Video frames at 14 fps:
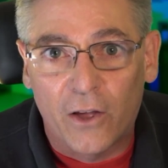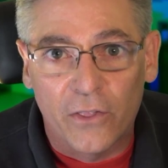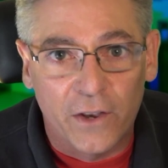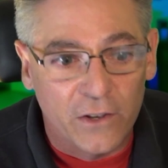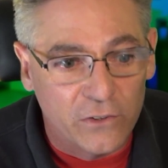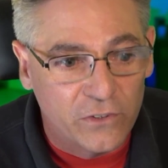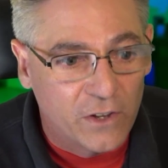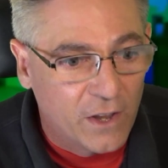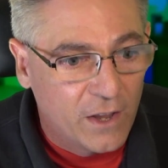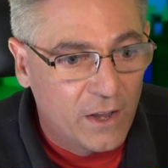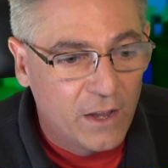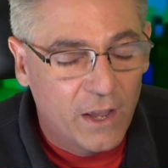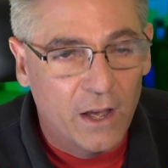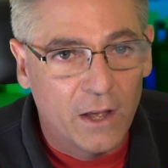that is
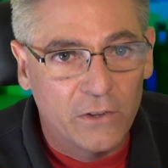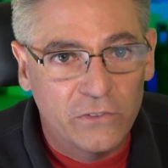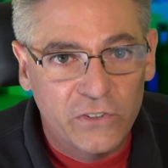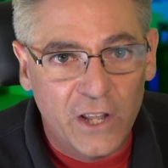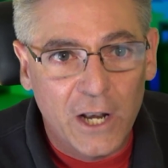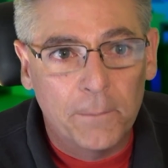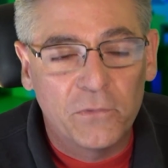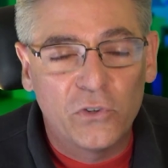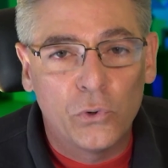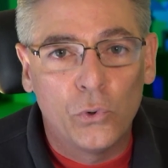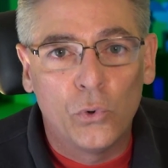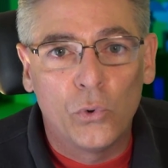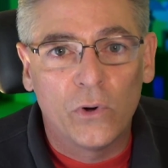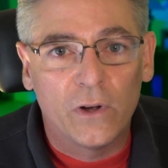uh, set up
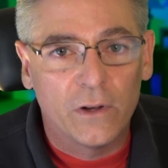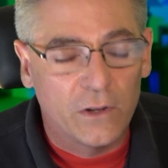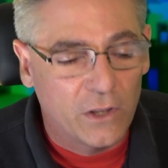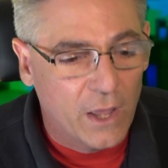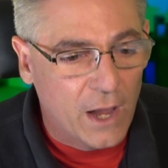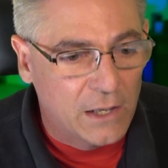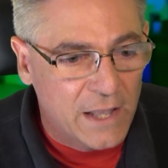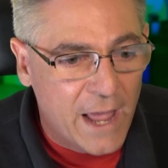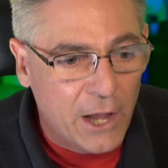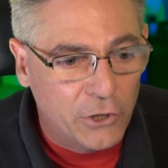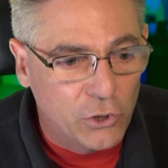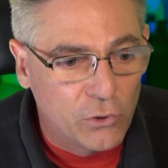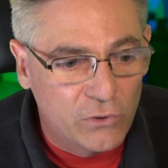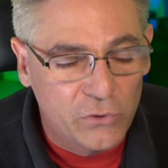to allow
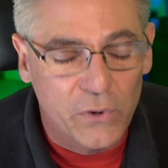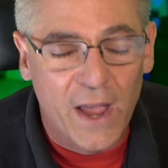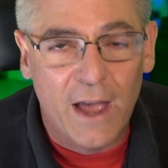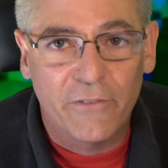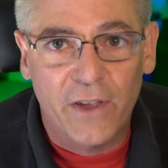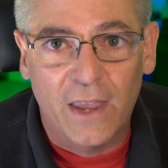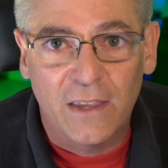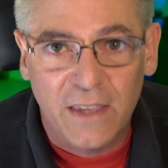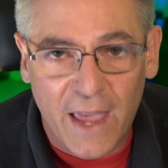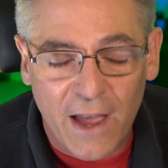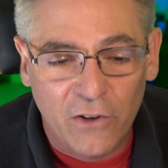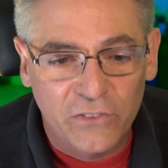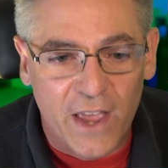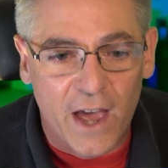you to have a
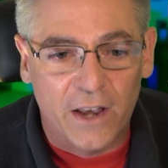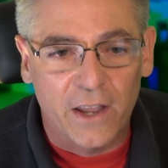countdown.